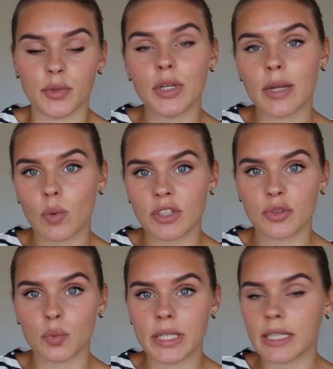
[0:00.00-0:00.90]
do that once
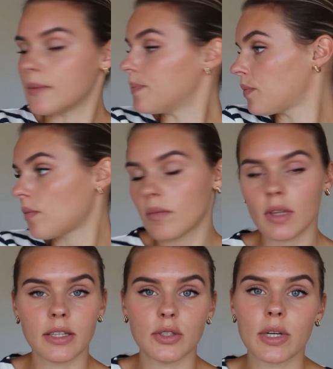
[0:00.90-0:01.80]
a week.
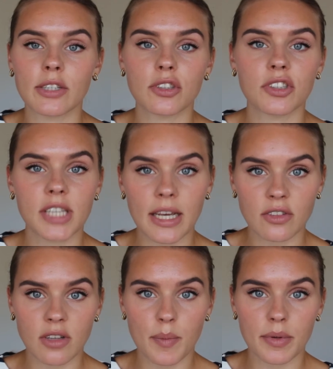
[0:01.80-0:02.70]
You can just stay on
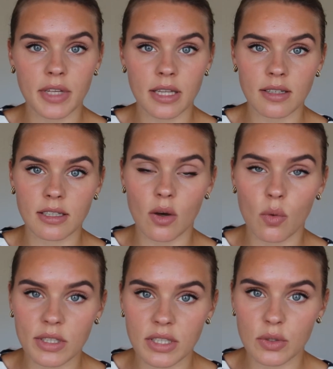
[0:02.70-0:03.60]
top of it. It
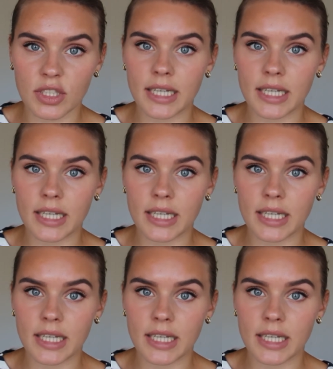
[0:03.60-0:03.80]
always looks